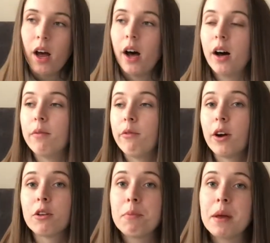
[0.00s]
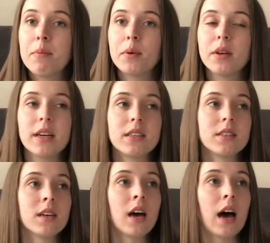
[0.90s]
For other people, it's,
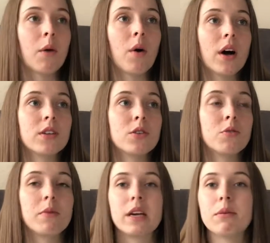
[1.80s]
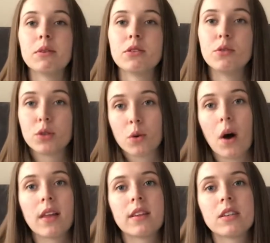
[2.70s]
I want to be able to
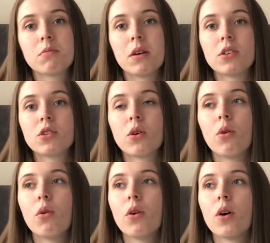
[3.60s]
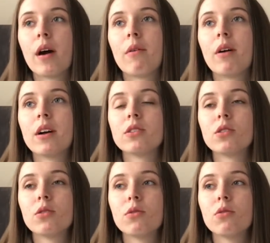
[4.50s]
squat this much, or I want
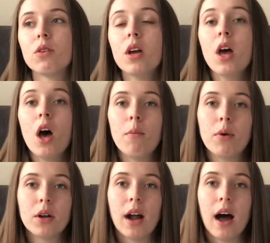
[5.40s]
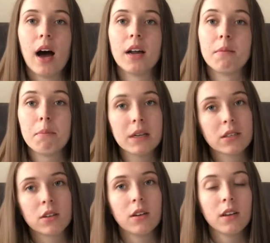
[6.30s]
to put on
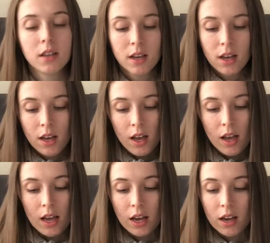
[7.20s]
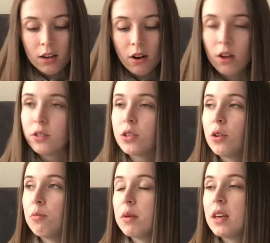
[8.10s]
muscle. It can also
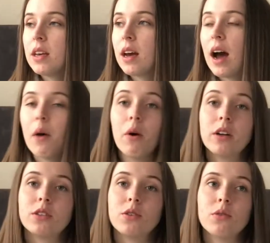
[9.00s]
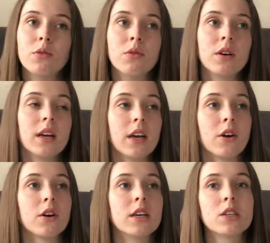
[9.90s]
be, I want to
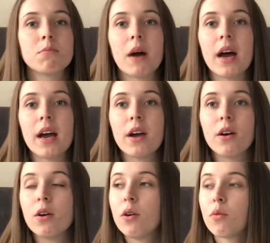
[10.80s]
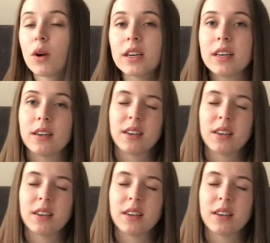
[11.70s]
increase my running.